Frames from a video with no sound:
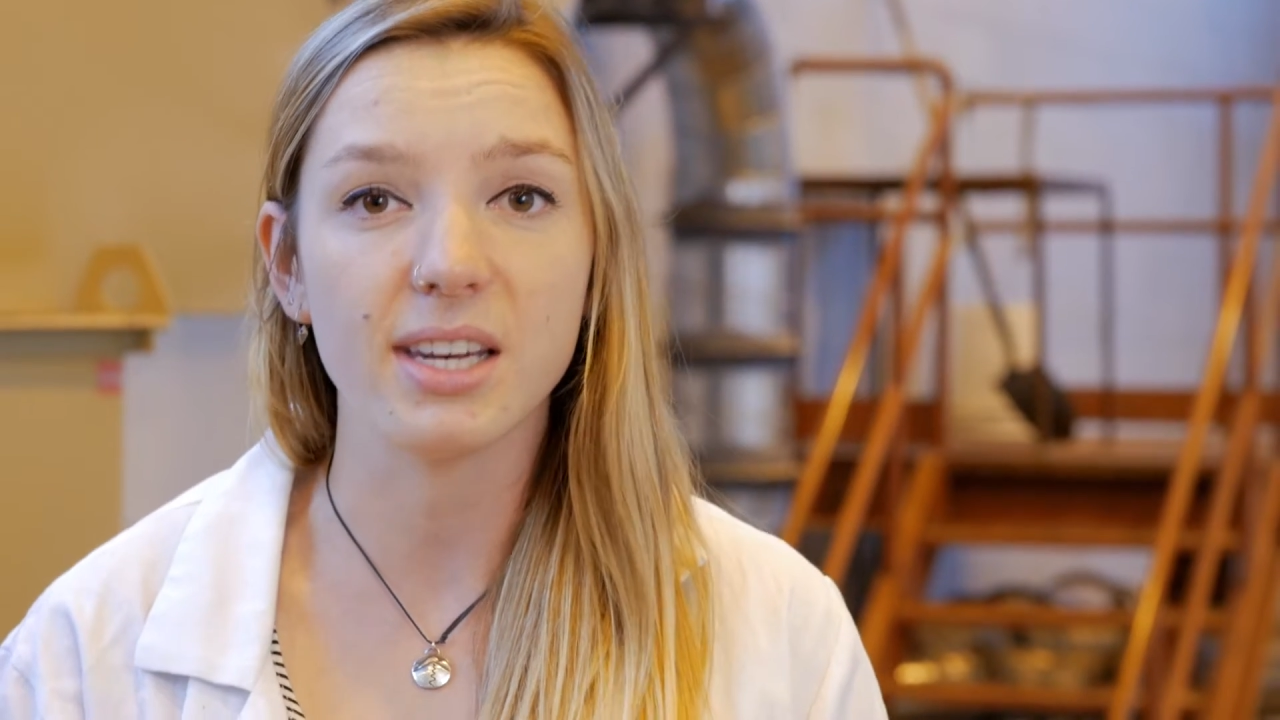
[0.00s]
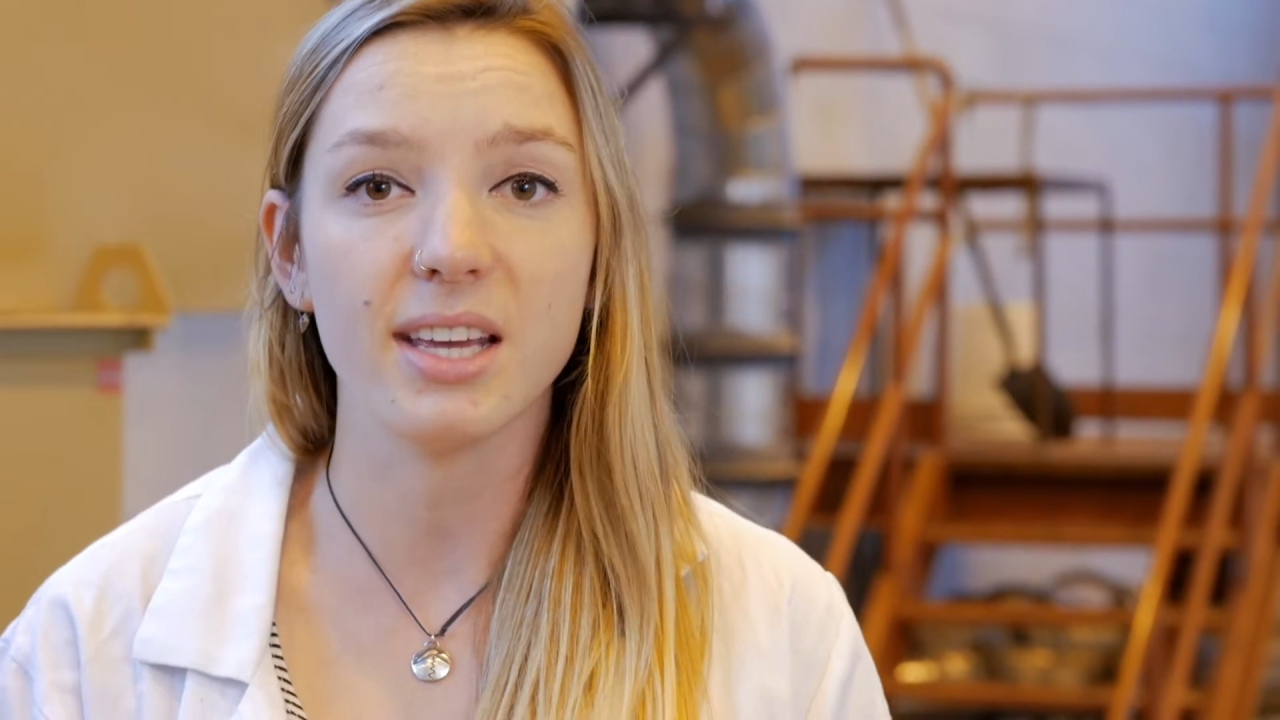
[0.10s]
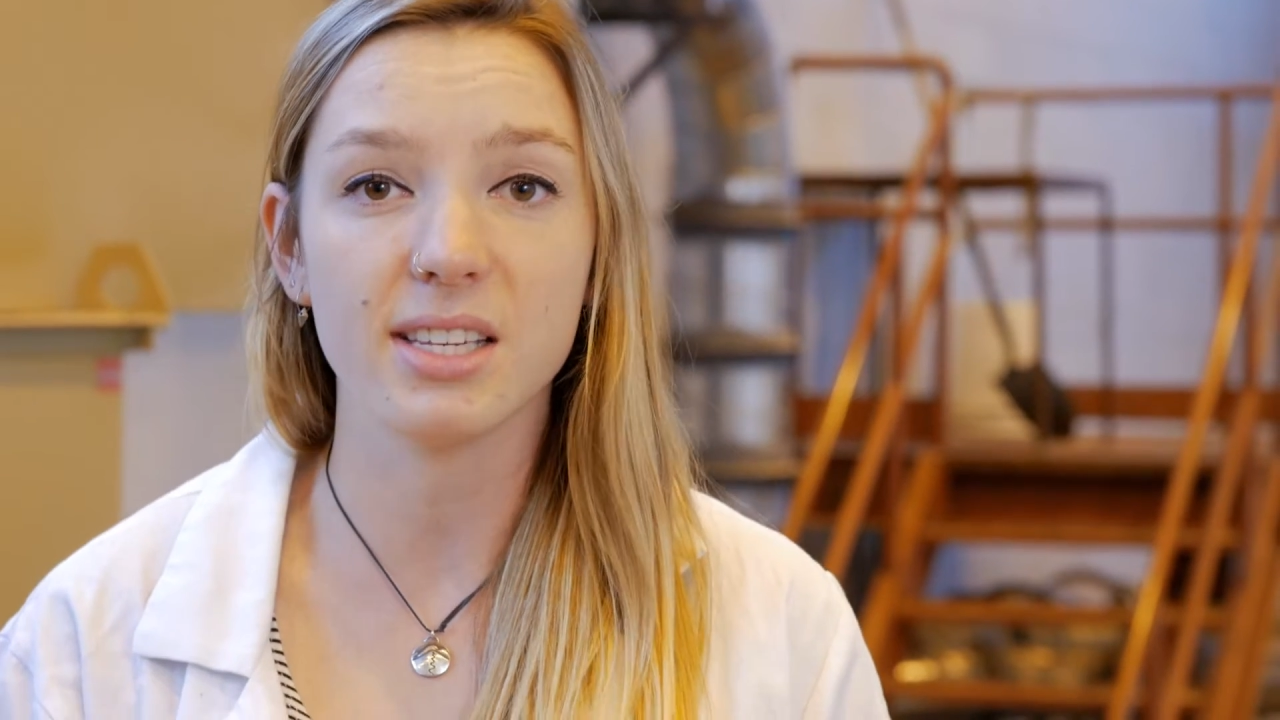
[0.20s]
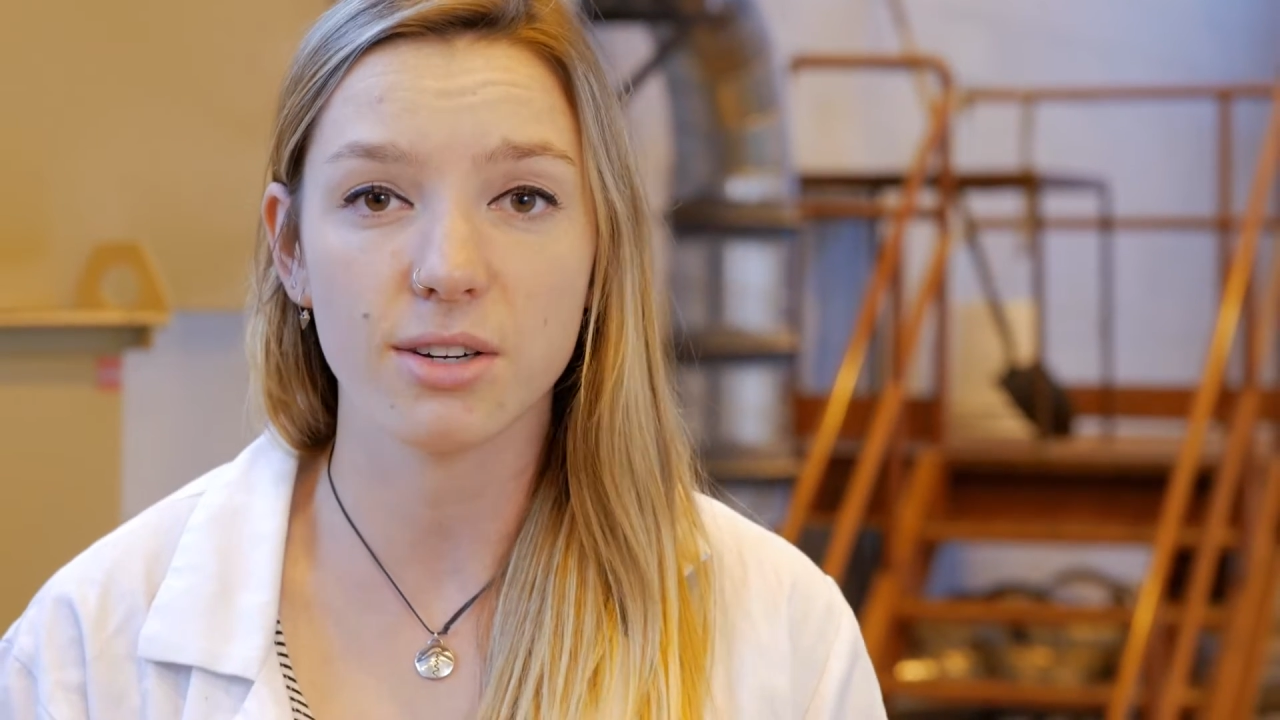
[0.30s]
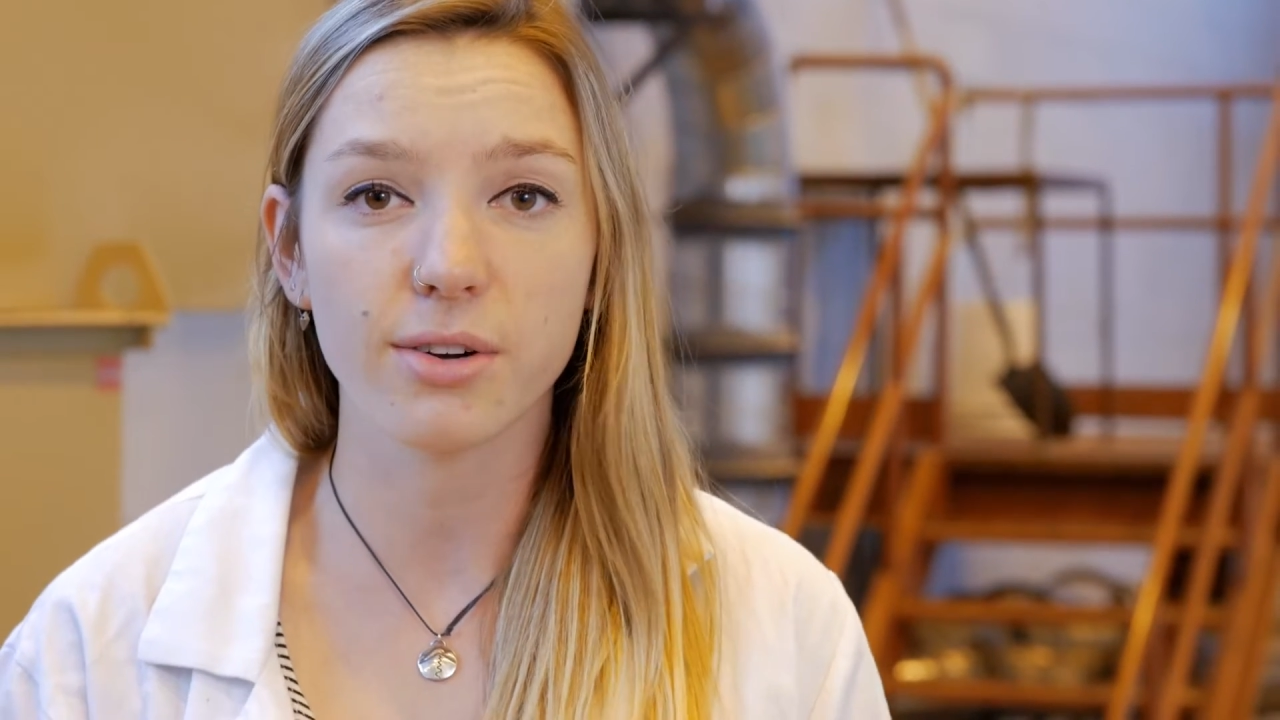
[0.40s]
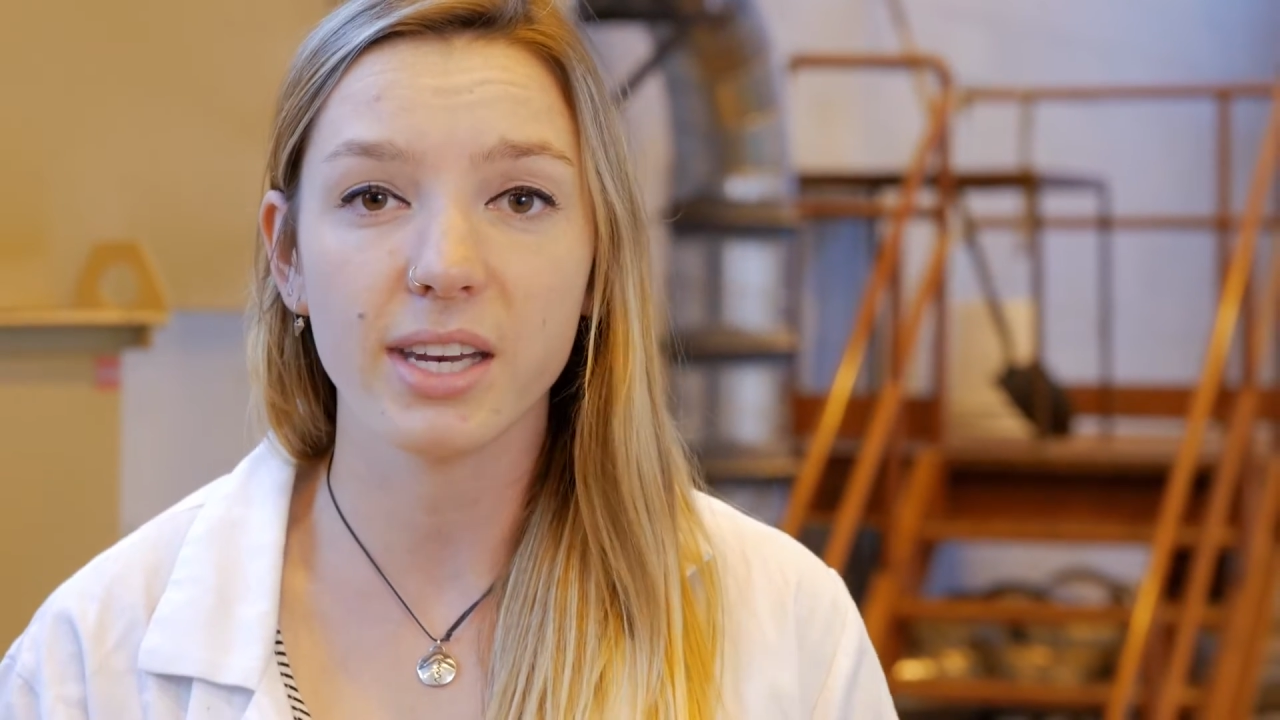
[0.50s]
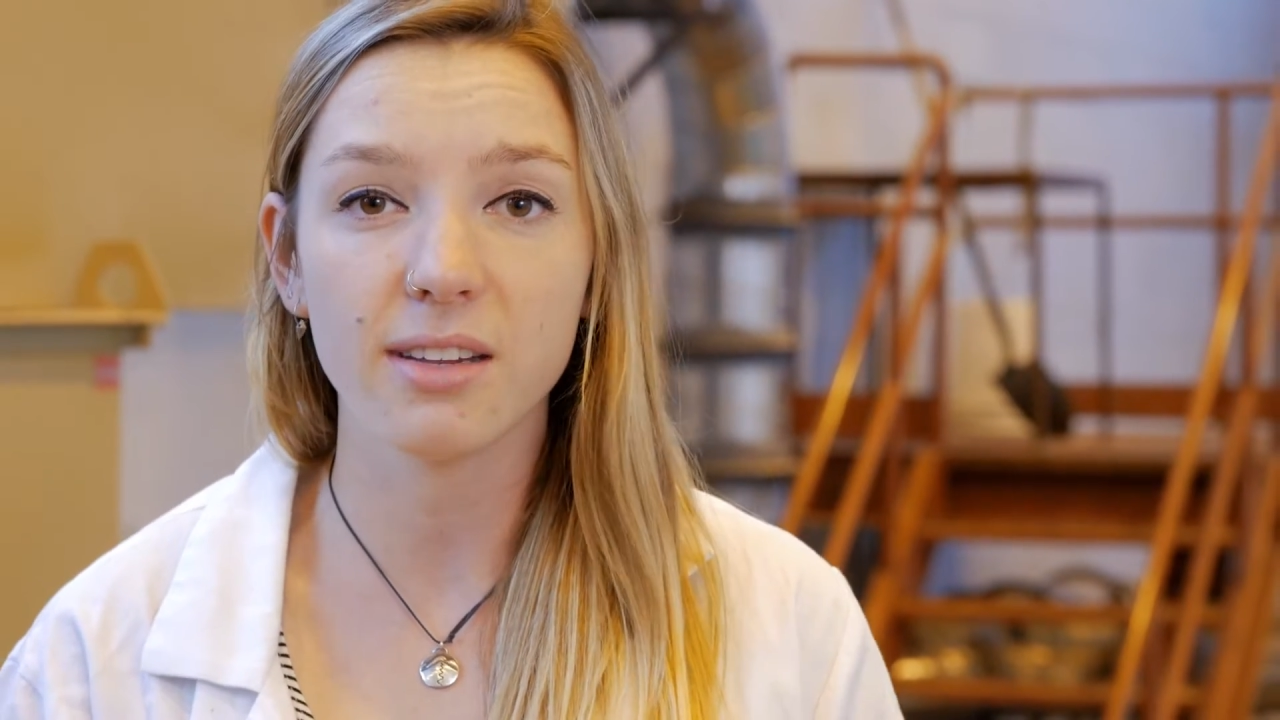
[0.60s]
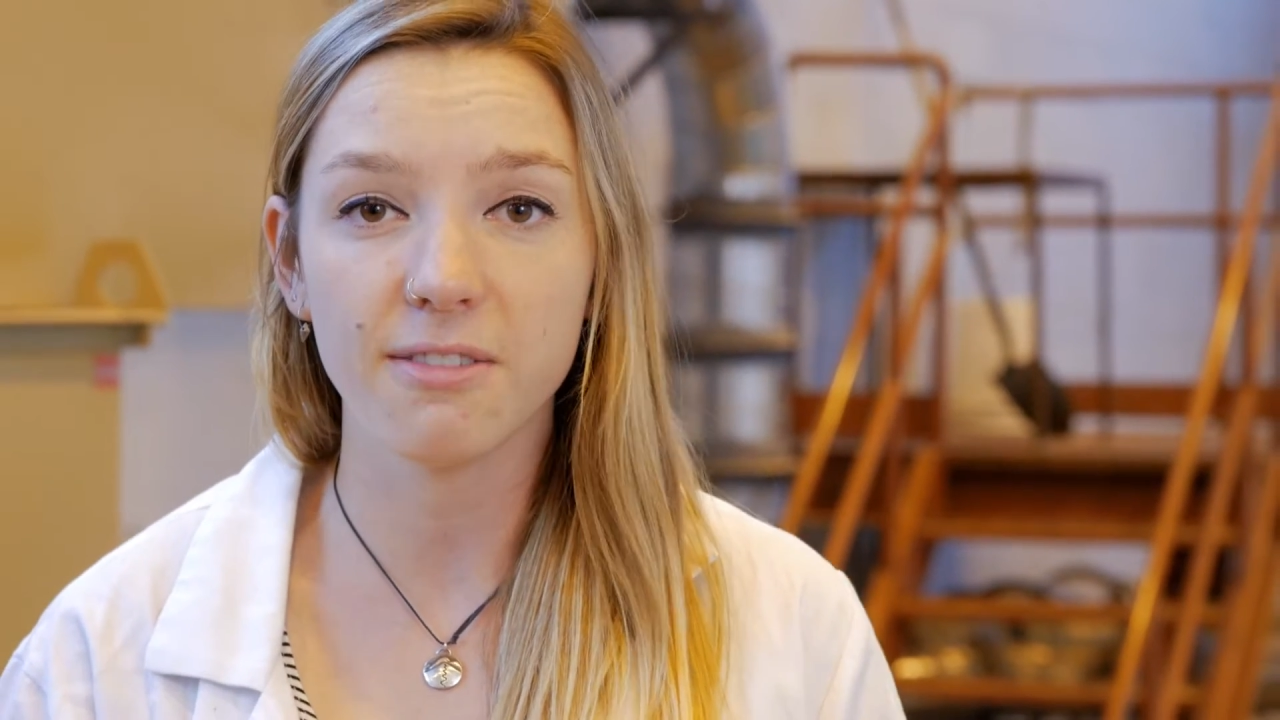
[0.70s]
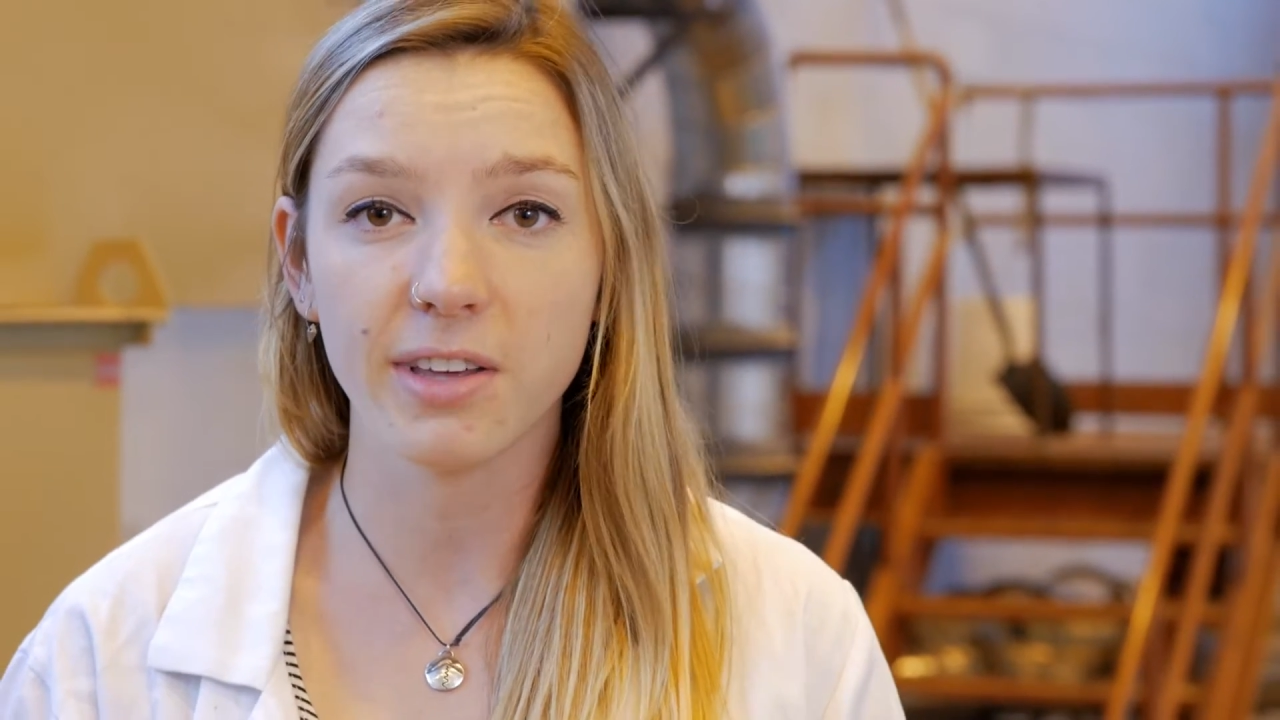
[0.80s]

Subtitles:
an integrated